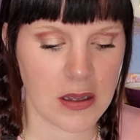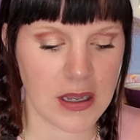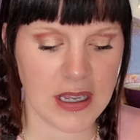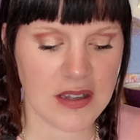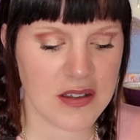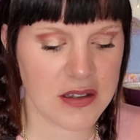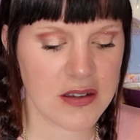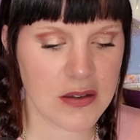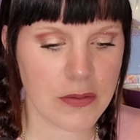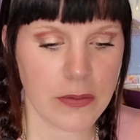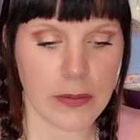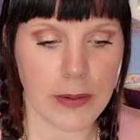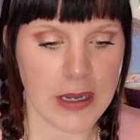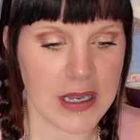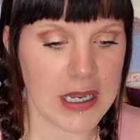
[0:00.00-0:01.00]
It's just a
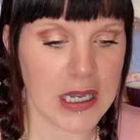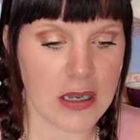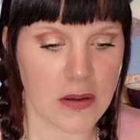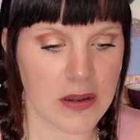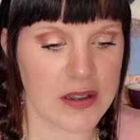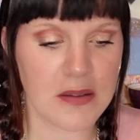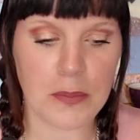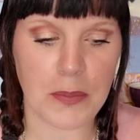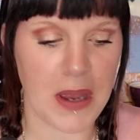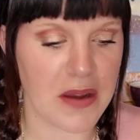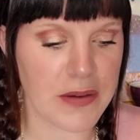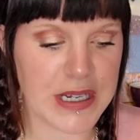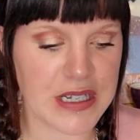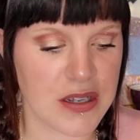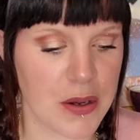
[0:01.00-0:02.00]
really nice
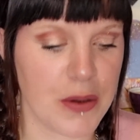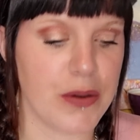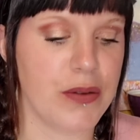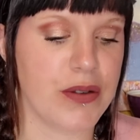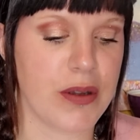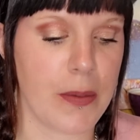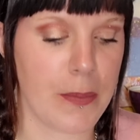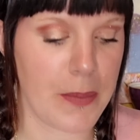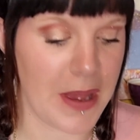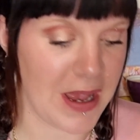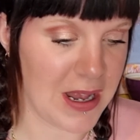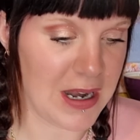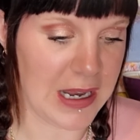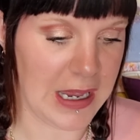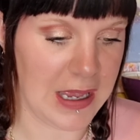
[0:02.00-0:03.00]
berry toned
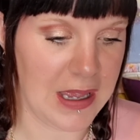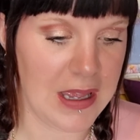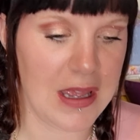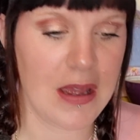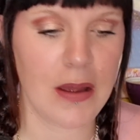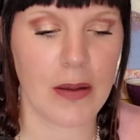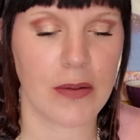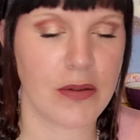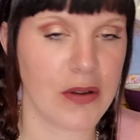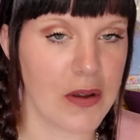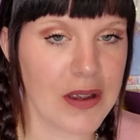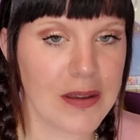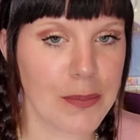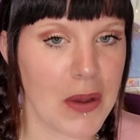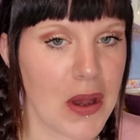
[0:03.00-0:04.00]
palette.
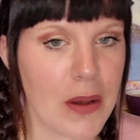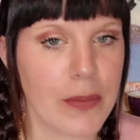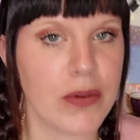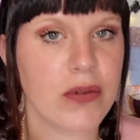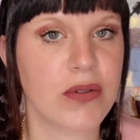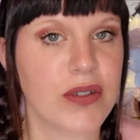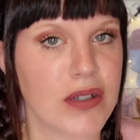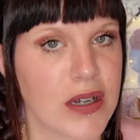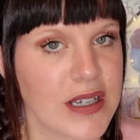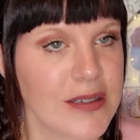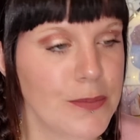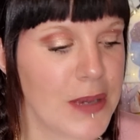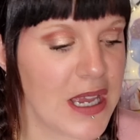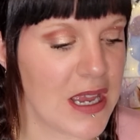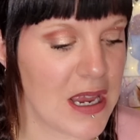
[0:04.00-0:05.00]
nice purples, nice
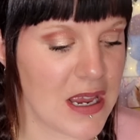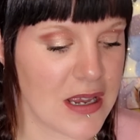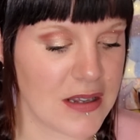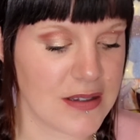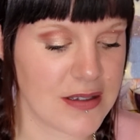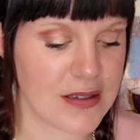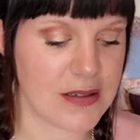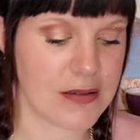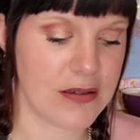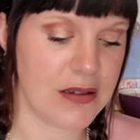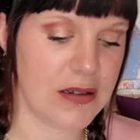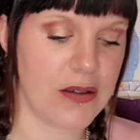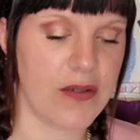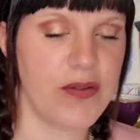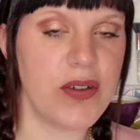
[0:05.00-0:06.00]
pinks,
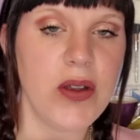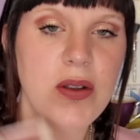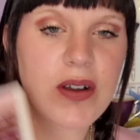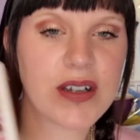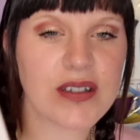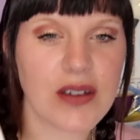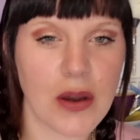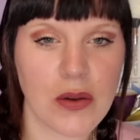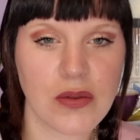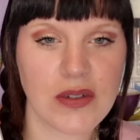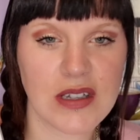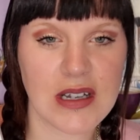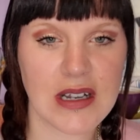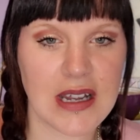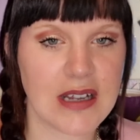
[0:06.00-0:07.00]
a few nice
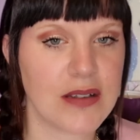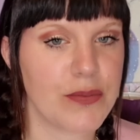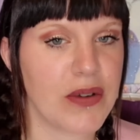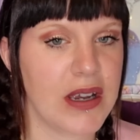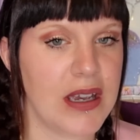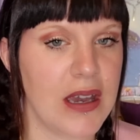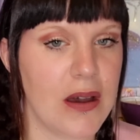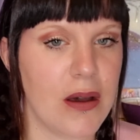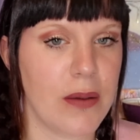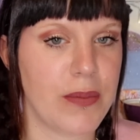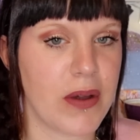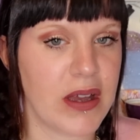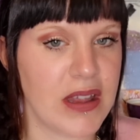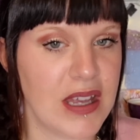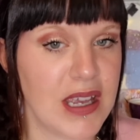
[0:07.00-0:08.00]
golds in there to break it up.
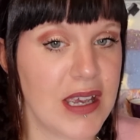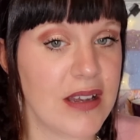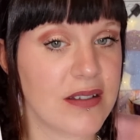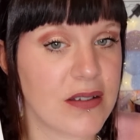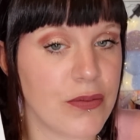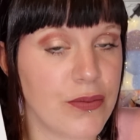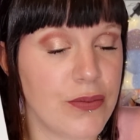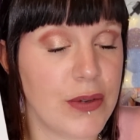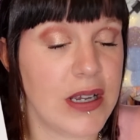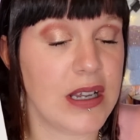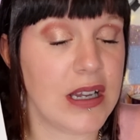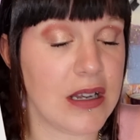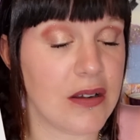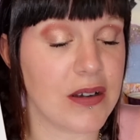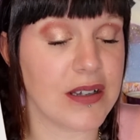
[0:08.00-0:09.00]
I think it's a
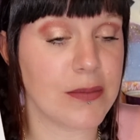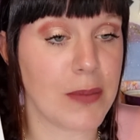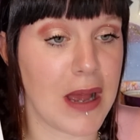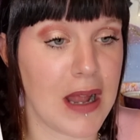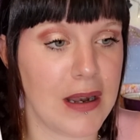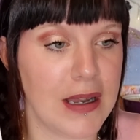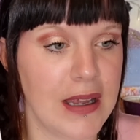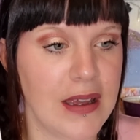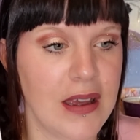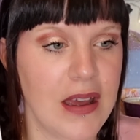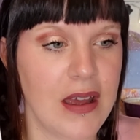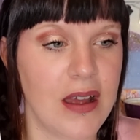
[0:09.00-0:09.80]
really nice palette.